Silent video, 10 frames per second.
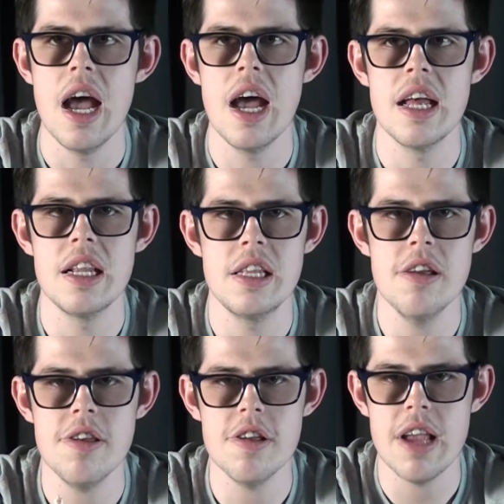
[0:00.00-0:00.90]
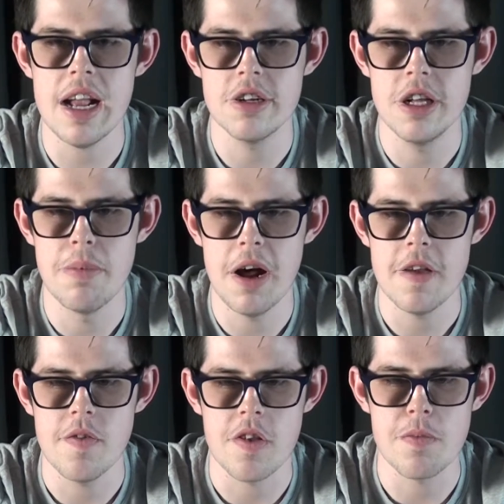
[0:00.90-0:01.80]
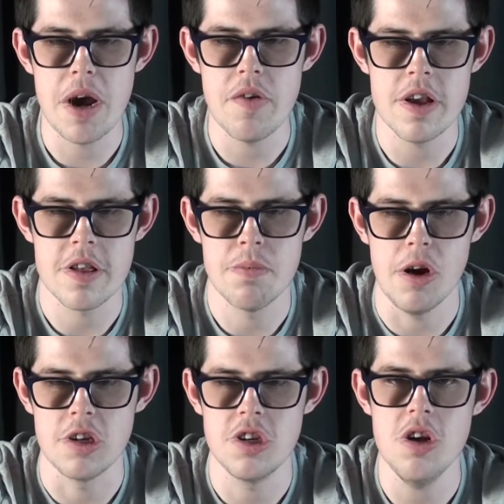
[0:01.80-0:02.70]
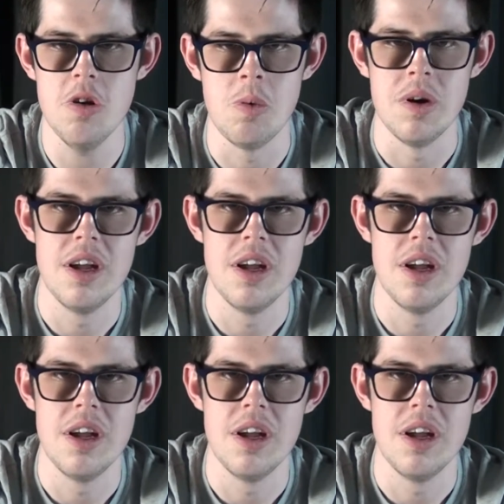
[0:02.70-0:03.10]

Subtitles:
And this is actually the body for Spyrius Mark II.